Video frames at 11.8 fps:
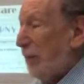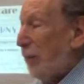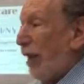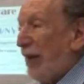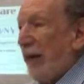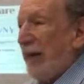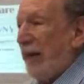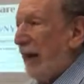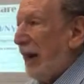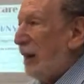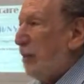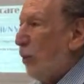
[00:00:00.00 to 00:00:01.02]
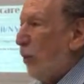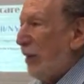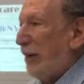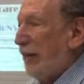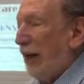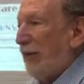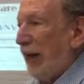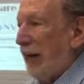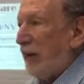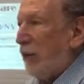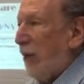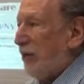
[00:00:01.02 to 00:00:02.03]
break in at any point if you have
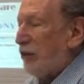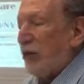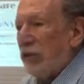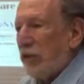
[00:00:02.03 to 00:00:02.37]
any questions,